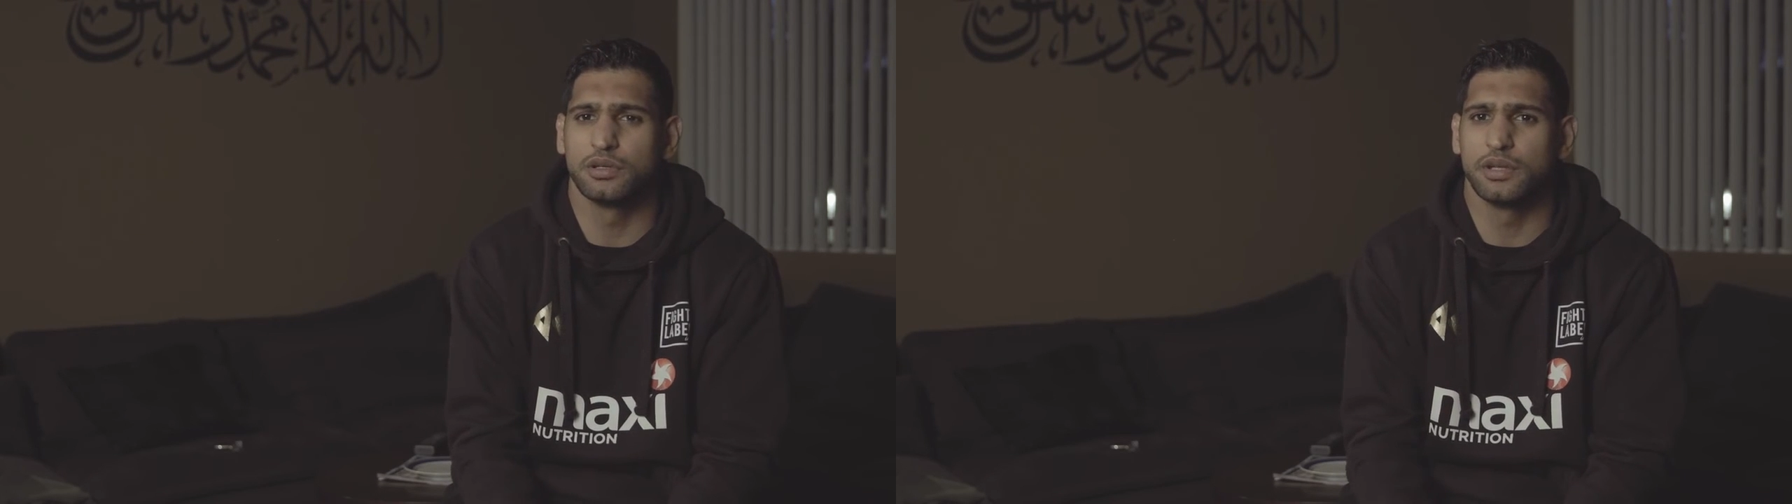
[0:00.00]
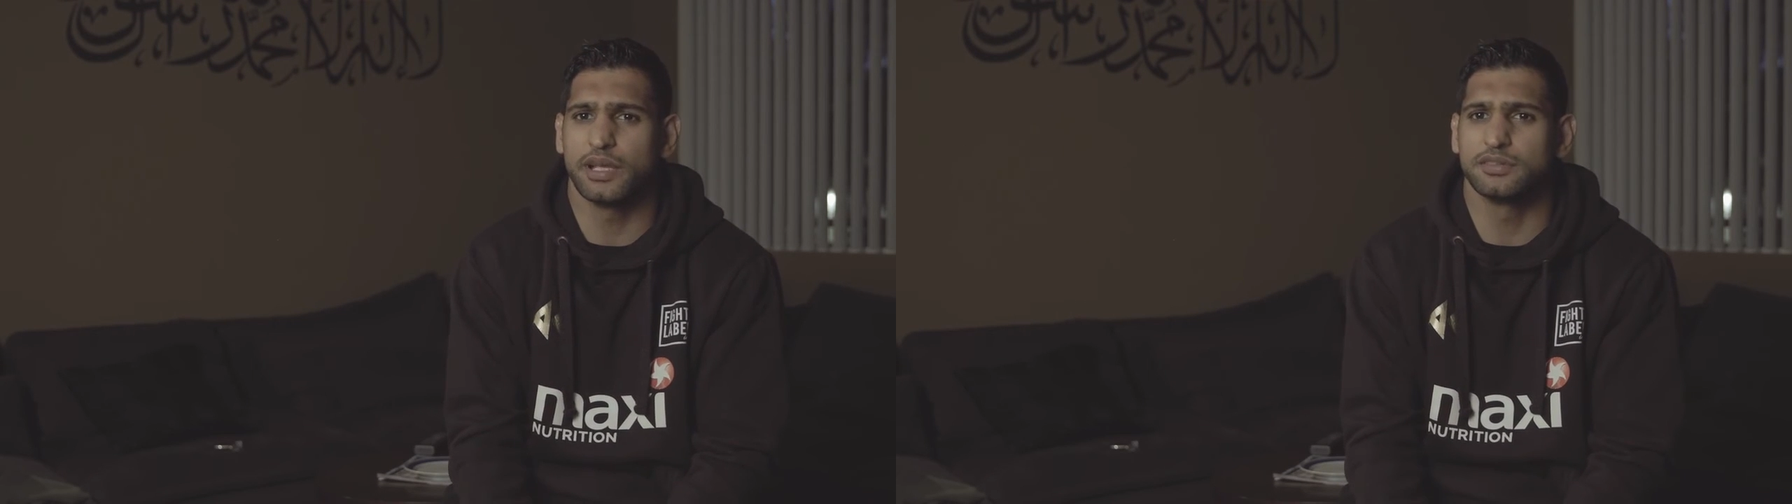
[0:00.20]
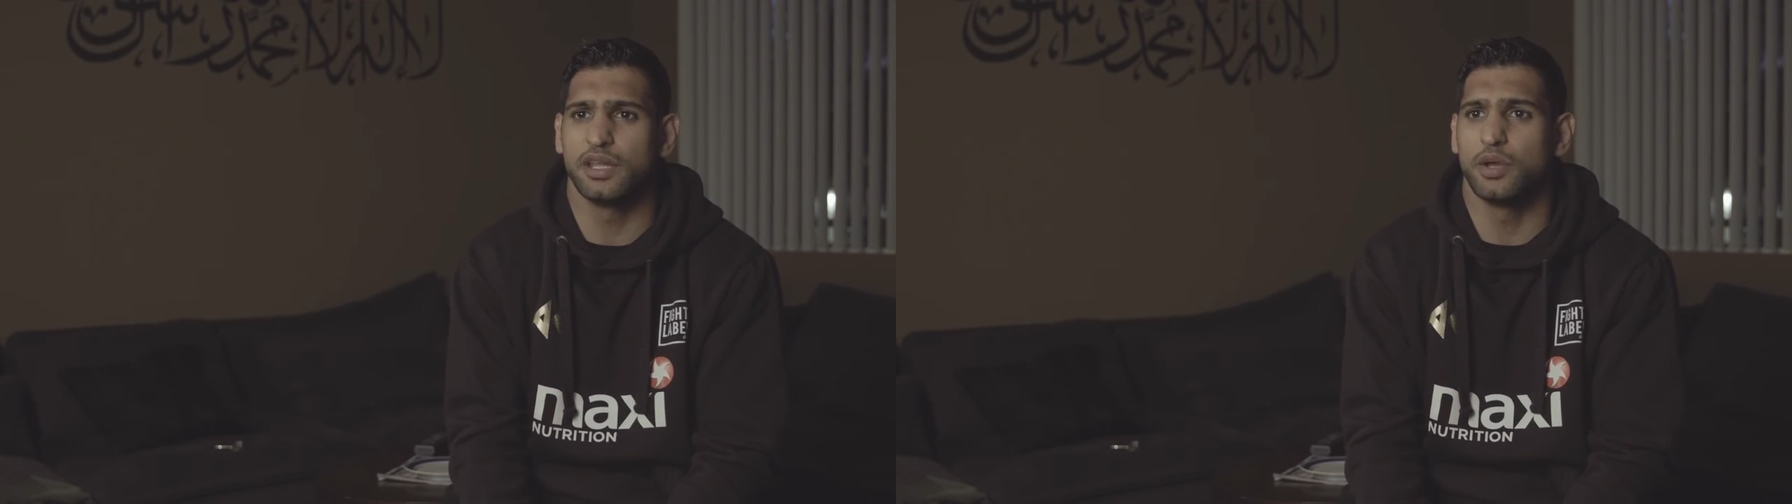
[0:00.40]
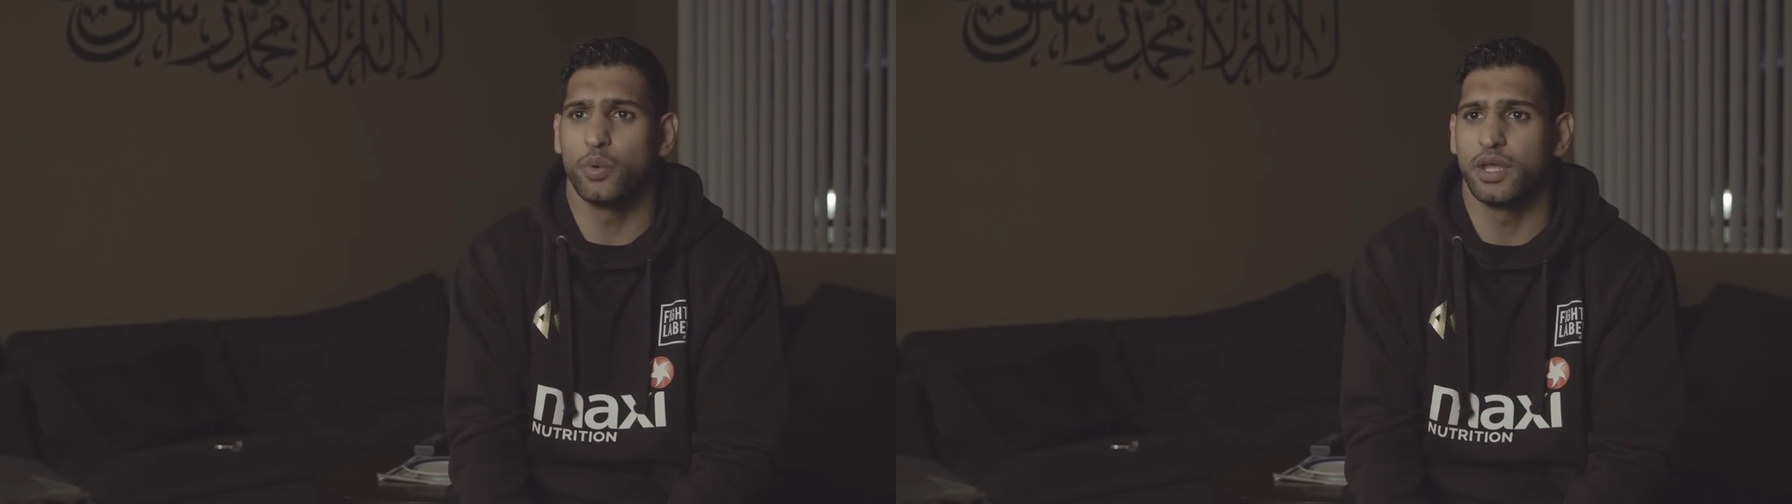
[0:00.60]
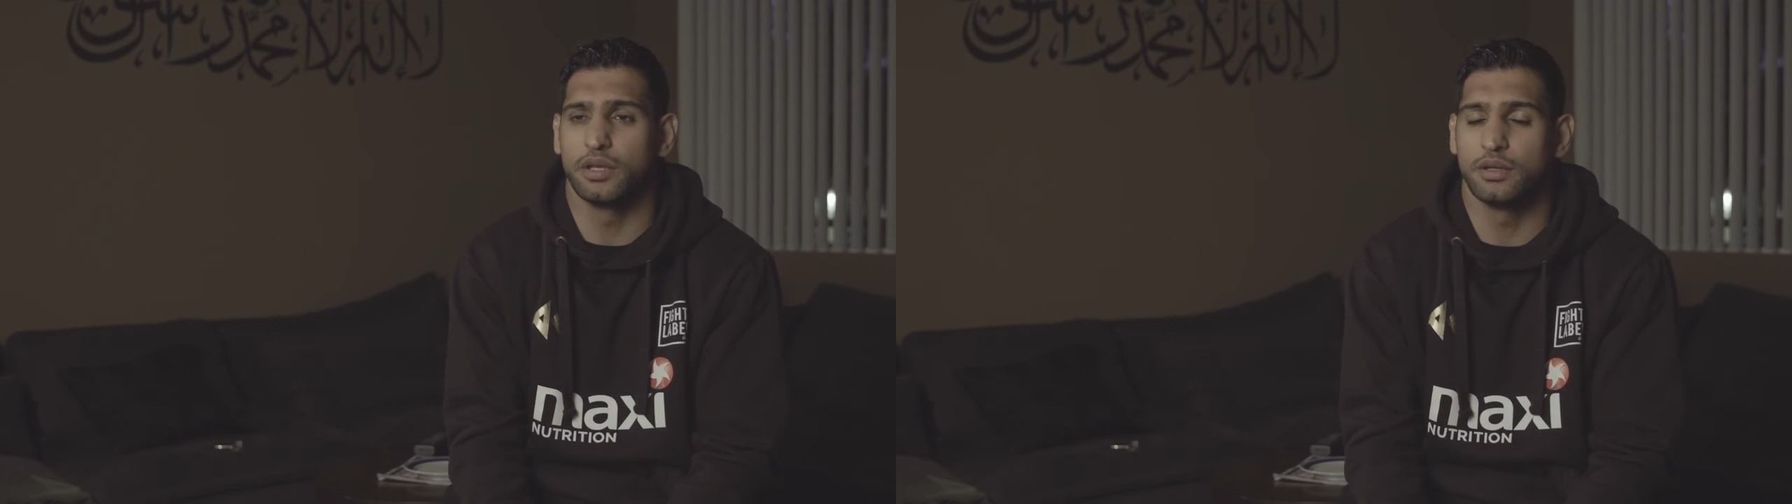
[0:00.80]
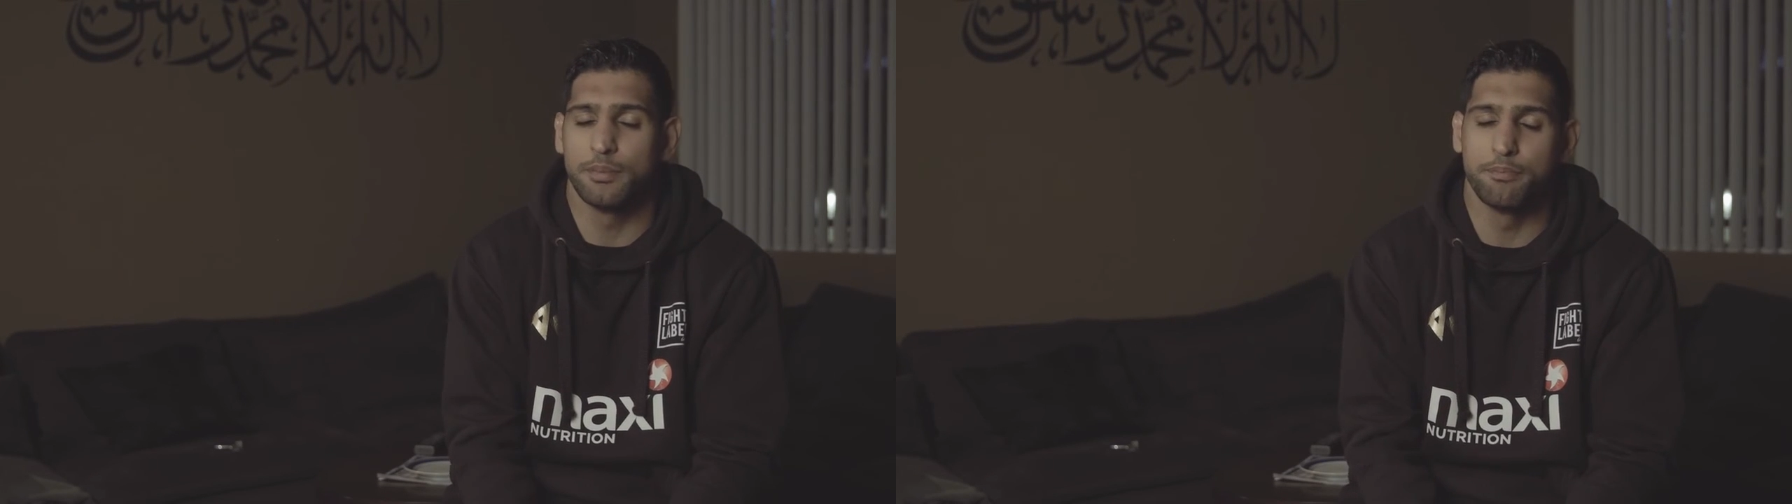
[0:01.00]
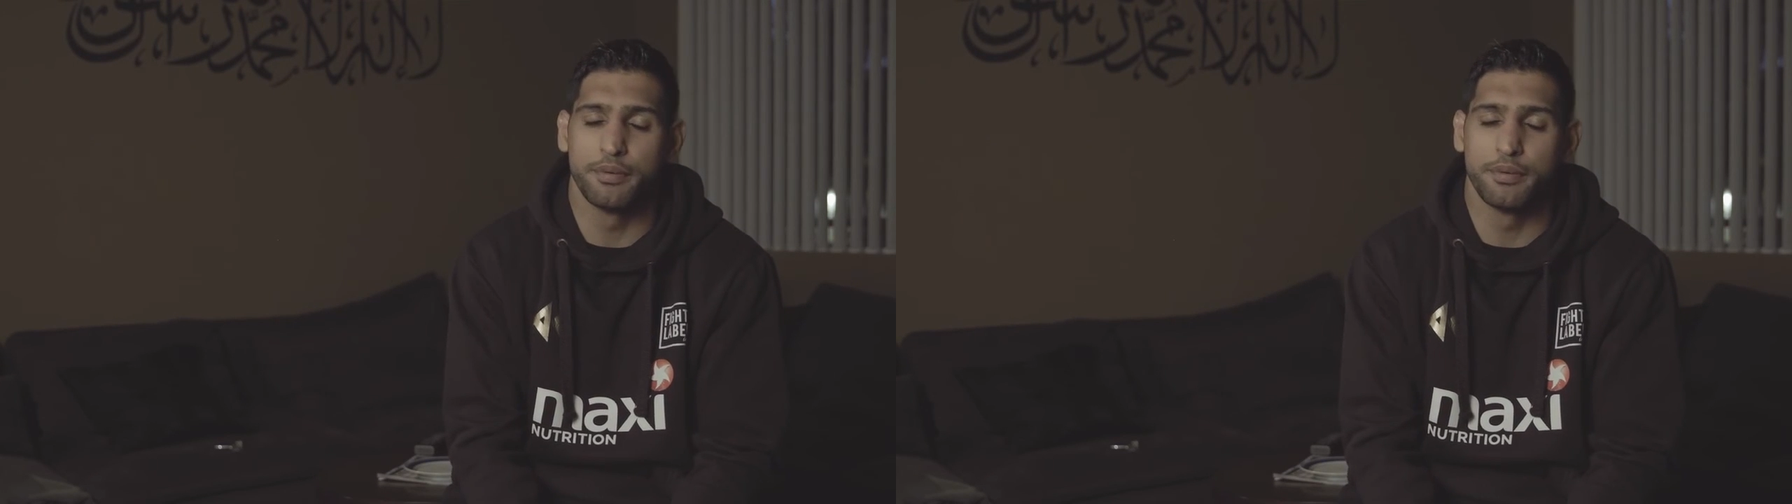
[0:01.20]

next day weigh-in,